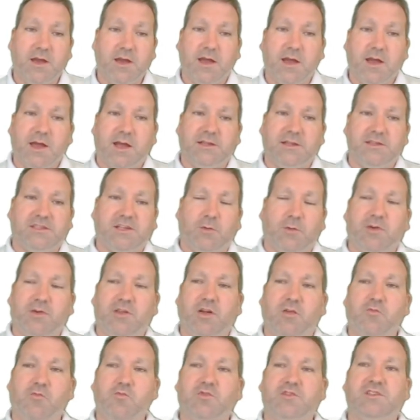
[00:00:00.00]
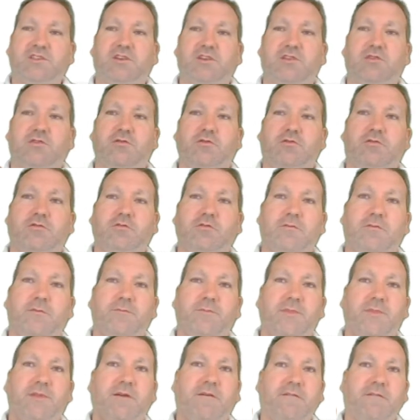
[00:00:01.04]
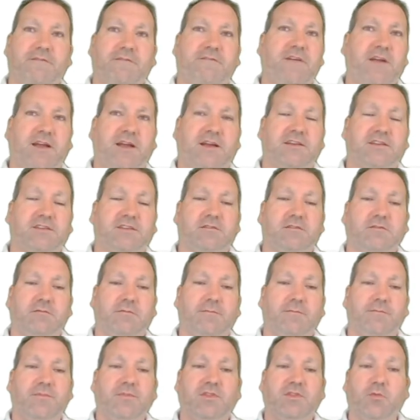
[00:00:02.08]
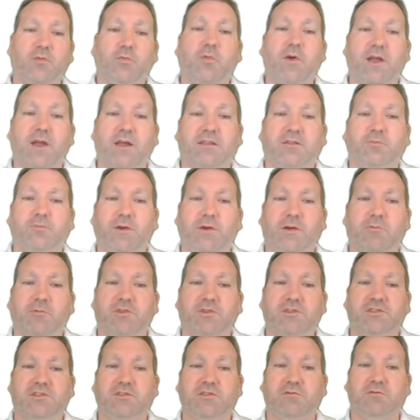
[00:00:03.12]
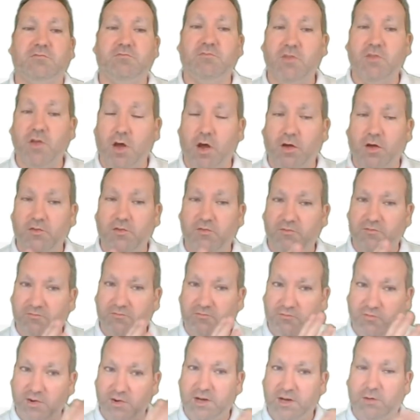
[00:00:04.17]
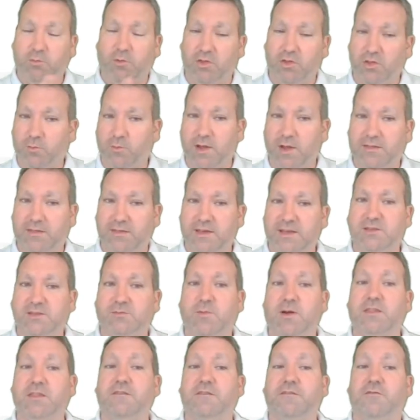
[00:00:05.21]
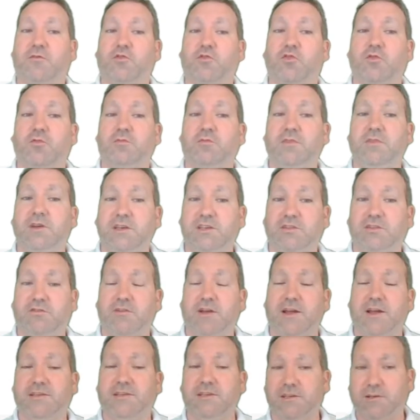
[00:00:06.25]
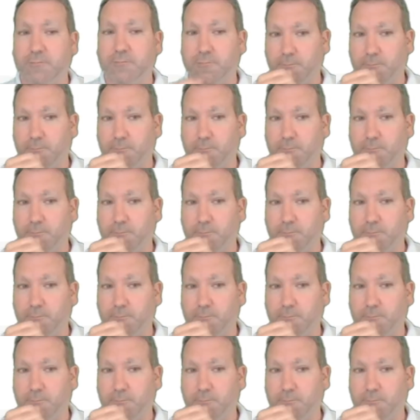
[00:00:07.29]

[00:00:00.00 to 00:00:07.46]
and so we don't want to fix the width. We want to read what the width is when the form is created.